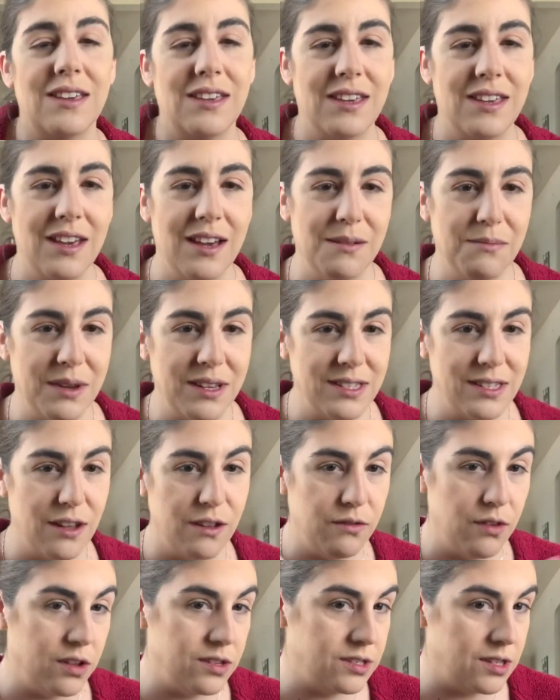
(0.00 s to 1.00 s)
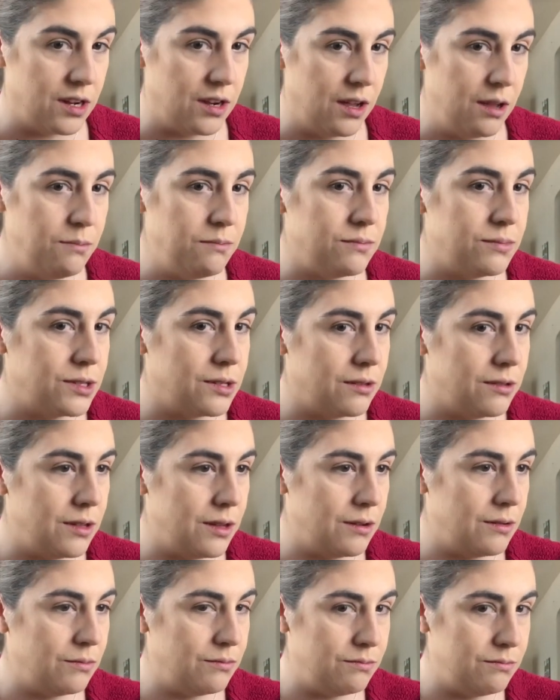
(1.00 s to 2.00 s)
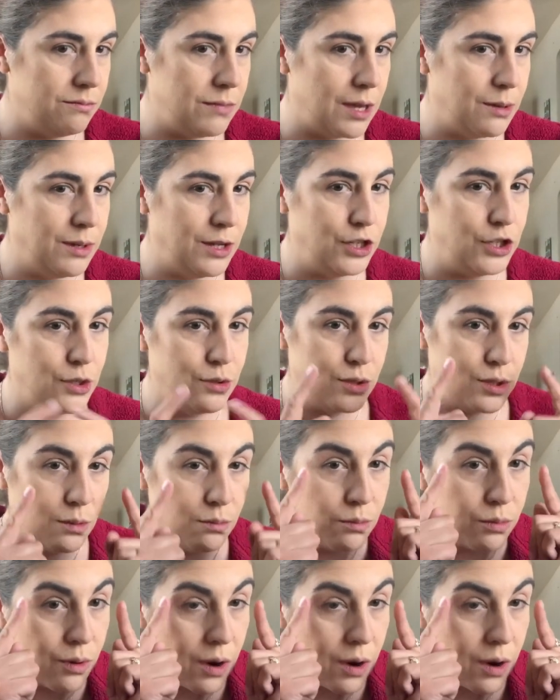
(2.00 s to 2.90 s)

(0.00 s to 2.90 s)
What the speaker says: get myself all set up so that maybe do some